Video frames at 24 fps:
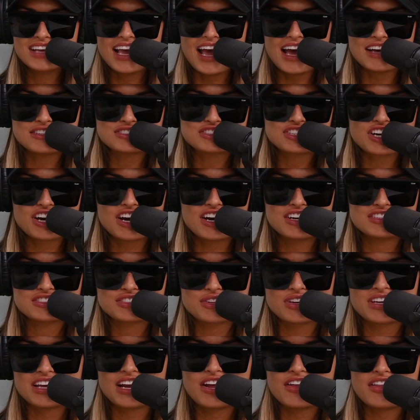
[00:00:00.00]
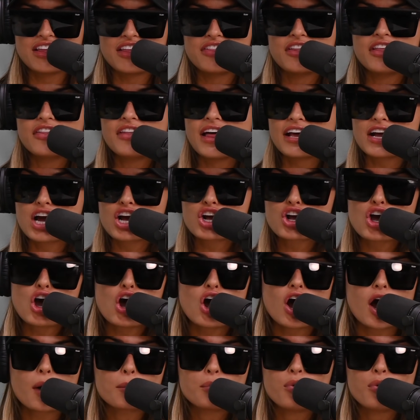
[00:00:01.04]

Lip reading: Yeah, sure. And so and then like a car